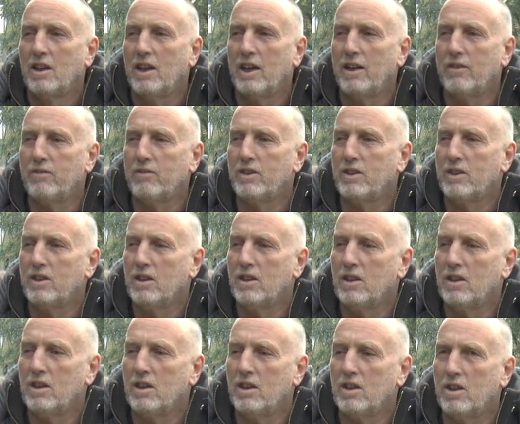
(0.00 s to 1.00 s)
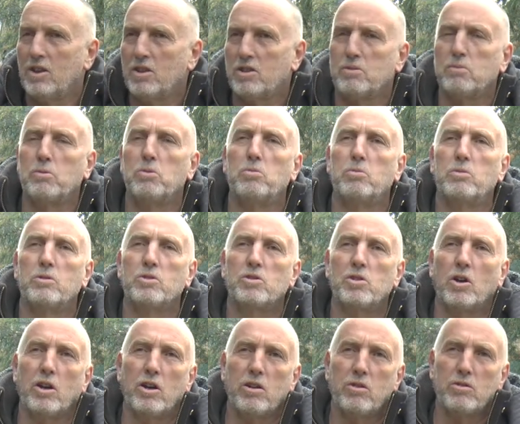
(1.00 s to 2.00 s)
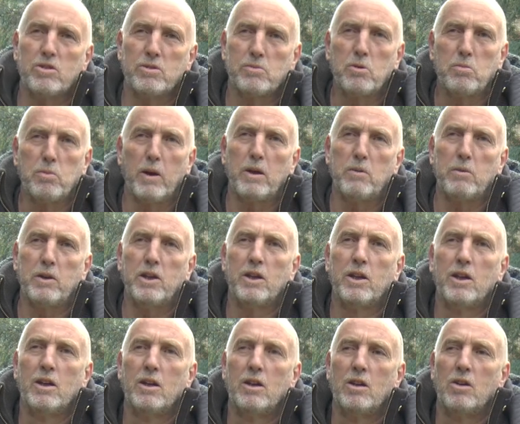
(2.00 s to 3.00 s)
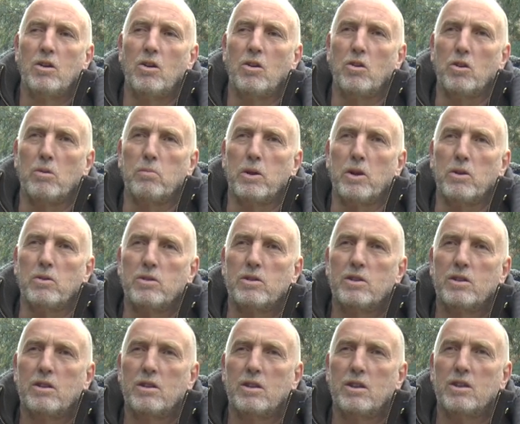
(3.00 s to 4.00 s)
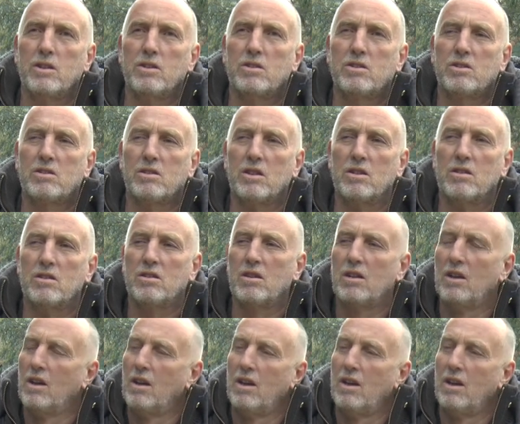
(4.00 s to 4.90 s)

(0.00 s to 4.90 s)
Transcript: having a, a small child, small baby on a boat. It's, it's